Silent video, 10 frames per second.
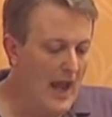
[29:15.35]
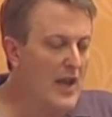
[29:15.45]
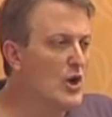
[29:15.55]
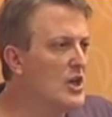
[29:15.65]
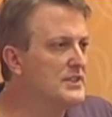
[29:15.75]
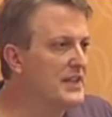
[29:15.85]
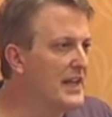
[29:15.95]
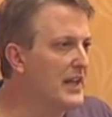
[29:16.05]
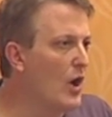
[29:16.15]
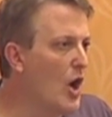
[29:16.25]
and all it,
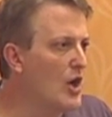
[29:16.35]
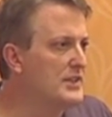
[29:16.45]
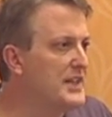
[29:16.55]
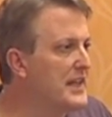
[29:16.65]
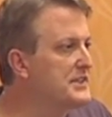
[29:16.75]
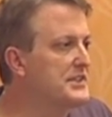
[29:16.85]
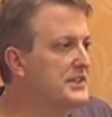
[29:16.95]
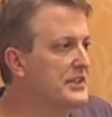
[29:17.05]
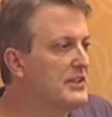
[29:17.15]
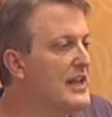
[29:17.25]
take, all it takes is
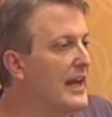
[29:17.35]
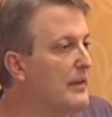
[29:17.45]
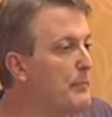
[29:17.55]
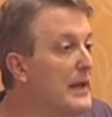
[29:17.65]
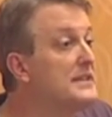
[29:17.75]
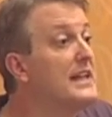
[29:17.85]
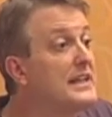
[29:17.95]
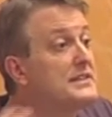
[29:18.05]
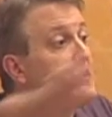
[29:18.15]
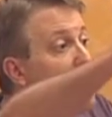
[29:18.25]
a click, but it
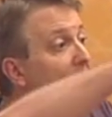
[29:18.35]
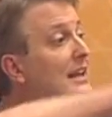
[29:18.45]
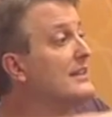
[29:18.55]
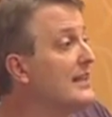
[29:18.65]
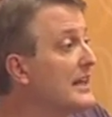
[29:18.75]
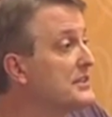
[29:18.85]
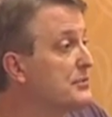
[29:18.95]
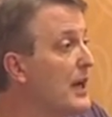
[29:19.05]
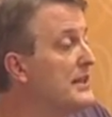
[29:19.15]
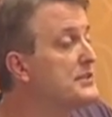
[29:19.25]
takes a lot of clicks,
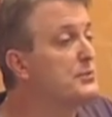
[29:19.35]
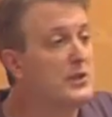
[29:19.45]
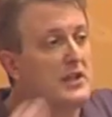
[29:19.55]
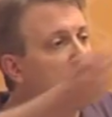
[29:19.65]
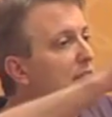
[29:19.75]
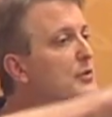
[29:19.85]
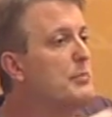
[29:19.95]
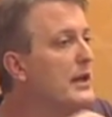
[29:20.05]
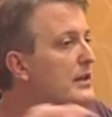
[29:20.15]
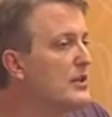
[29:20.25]
right? So we need
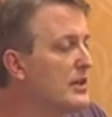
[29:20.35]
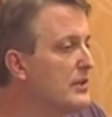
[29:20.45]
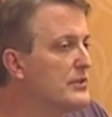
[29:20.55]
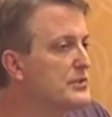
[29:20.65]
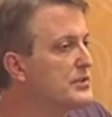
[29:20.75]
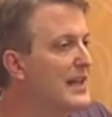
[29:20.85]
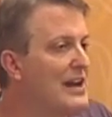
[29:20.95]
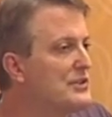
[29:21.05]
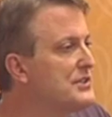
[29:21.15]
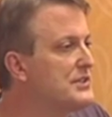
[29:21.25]
everybody looking. There's
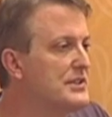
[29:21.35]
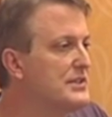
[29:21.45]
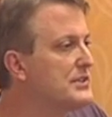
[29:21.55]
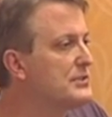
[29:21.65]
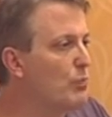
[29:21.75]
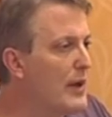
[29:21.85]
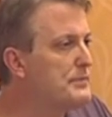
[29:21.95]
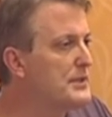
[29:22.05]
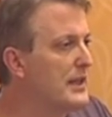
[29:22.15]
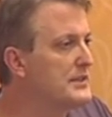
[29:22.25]
thousands of these
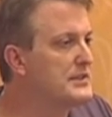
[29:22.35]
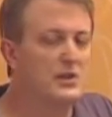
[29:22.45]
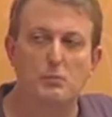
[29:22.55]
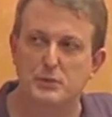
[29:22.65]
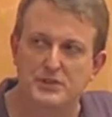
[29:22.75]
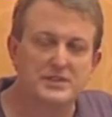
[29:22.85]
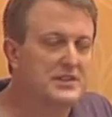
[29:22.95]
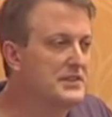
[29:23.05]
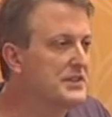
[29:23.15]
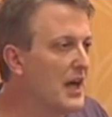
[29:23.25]
websites. You know,
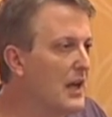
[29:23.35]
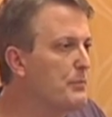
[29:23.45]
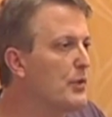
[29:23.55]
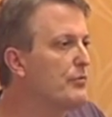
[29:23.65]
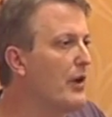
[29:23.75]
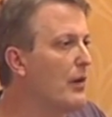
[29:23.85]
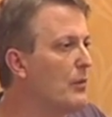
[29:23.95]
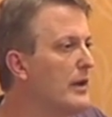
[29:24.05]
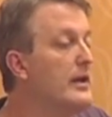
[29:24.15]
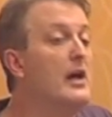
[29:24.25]
Burzynski's a high-profile
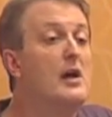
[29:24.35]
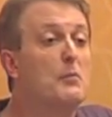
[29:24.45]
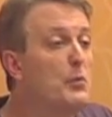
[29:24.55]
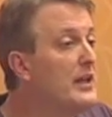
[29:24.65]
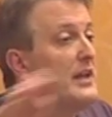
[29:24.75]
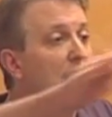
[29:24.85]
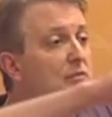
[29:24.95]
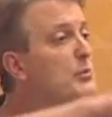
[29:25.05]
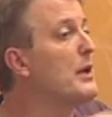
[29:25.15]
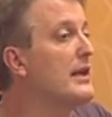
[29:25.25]
one, but we need
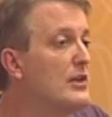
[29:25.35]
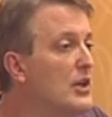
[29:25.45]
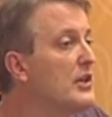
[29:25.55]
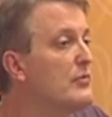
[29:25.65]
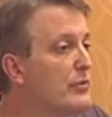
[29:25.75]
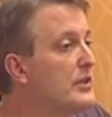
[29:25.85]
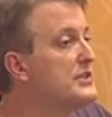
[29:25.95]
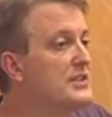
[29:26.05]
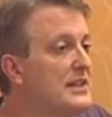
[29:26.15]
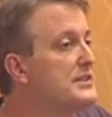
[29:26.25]
everybody looking for
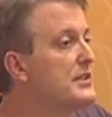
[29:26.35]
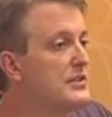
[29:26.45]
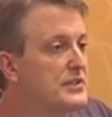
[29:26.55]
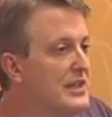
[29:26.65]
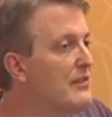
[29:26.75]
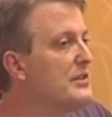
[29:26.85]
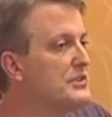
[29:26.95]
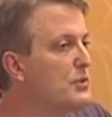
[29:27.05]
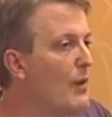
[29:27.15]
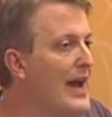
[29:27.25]
these sites that are selling
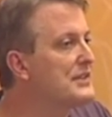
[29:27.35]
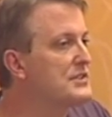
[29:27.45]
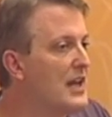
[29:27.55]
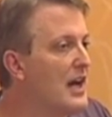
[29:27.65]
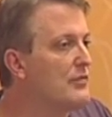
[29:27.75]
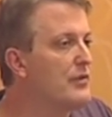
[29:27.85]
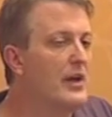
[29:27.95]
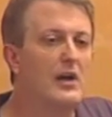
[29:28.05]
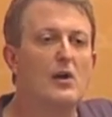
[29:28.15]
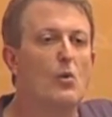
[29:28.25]
this quack stuff
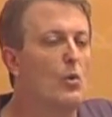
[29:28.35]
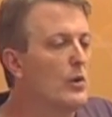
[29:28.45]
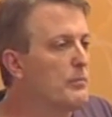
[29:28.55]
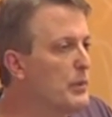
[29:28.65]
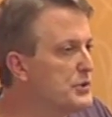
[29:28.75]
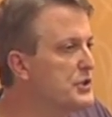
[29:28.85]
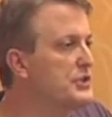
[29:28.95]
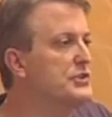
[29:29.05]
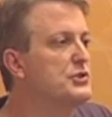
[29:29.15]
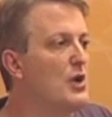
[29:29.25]
or pushing
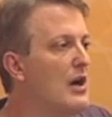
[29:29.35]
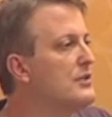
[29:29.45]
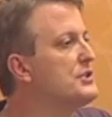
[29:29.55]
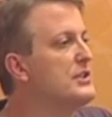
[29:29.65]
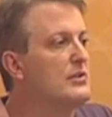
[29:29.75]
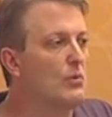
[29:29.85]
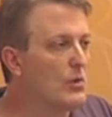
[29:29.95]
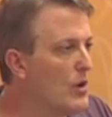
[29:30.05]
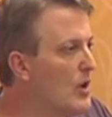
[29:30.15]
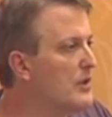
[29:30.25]
astrology
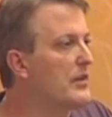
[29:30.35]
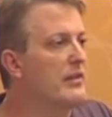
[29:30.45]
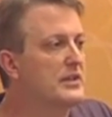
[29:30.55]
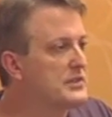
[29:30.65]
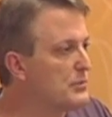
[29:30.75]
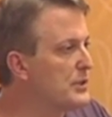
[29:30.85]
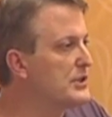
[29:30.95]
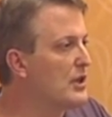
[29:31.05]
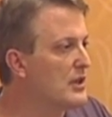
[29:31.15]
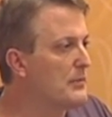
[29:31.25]
or all the things that we
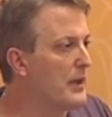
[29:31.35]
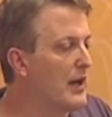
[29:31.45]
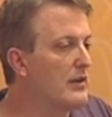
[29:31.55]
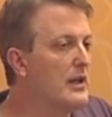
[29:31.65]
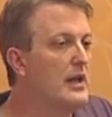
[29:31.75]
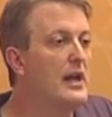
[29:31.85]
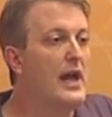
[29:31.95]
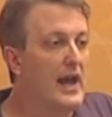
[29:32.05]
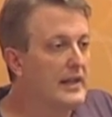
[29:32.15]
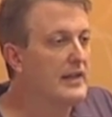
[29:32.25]
talk about
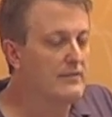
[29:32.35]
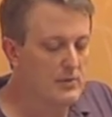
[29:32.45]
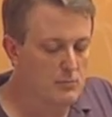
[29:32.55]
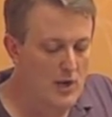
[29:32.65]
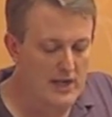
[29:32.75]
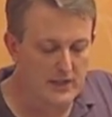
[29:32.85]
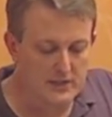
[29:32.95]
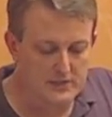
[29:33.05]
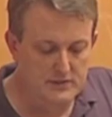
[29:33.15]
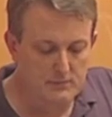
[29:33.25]
and give them
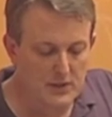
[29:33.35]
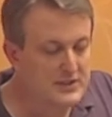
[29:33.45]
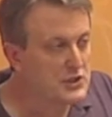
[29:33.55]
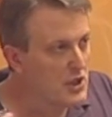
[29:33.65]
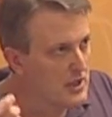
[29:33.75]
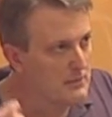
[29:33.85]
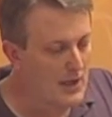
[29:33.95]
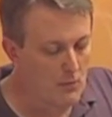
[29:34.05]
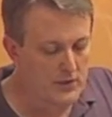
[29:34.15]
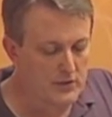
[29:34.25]
ratings. But let's talk
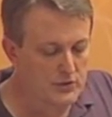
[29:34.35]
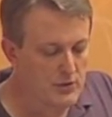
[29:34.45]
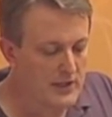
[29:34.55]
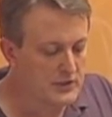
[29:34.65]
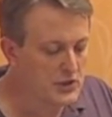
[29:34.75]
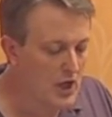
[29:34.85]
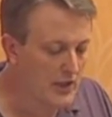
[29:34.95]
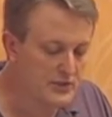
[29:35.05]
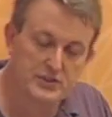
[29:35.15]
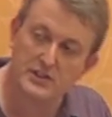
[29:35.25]
about what those ratings
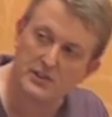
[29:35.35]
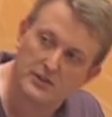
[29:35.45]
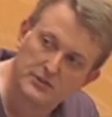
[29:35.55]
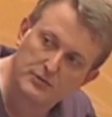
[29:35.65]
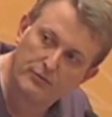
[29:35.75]
are. You see that there's